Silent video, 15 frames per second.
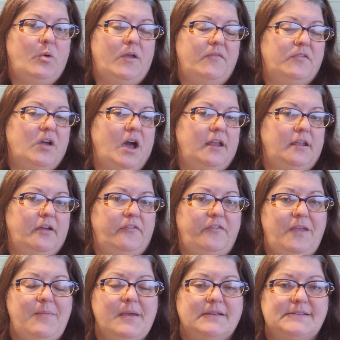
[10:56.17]
I've got a
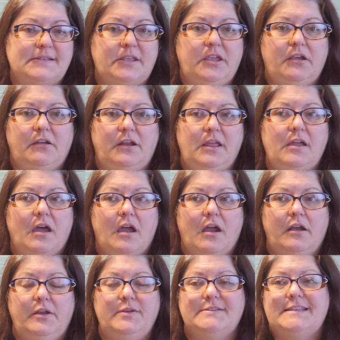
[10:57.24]
female security
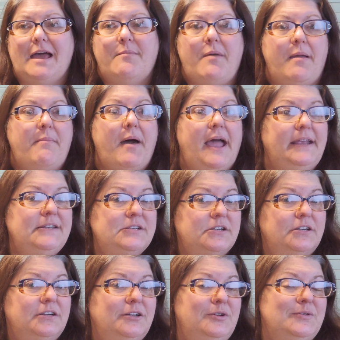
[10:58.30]
guard who's now my
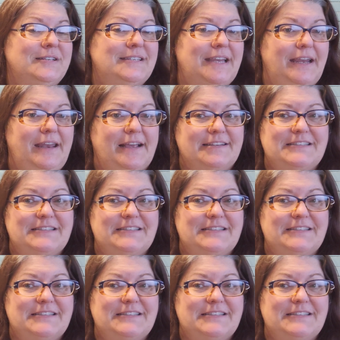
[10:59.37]
minder, who's sitting next